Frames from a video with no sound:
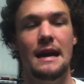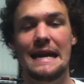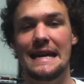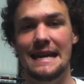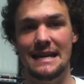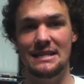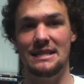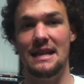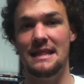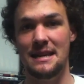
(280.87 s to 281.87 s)
He
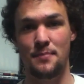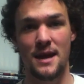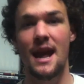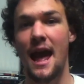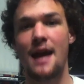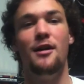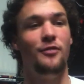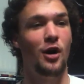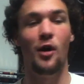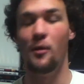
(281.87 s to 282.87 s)
is the BA
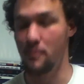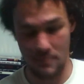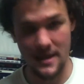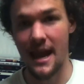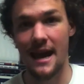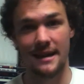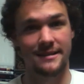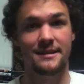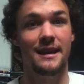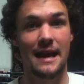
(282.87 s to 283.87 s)
of all
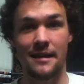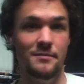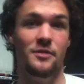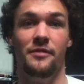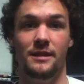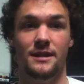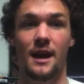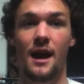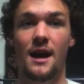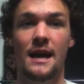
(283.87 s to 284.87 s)
BAs in movies.
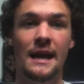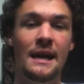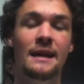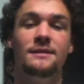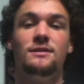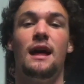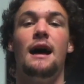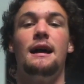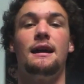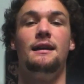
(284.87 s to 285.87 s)
He is
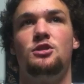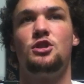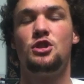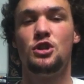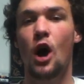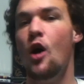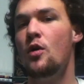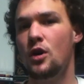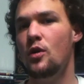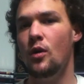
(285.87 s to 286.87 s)
like
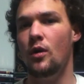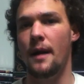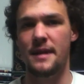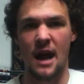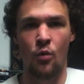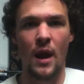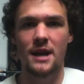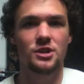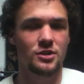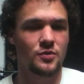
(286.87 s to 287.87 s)
so cool. I mean, a
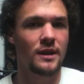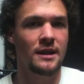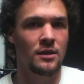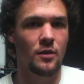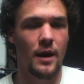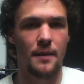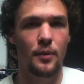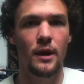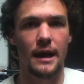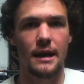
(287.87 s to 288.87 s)
ranger is really the only way to
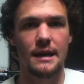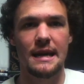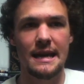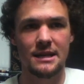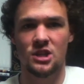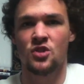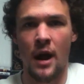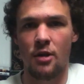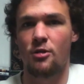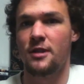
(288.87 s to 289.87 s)
put it. He is
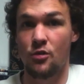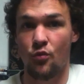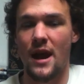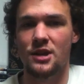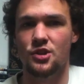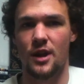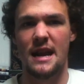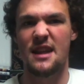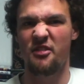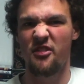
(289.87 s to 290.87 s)
Strider the Ranger,
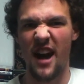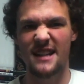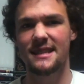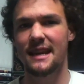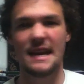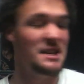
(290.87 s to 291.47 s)
and he fights like it.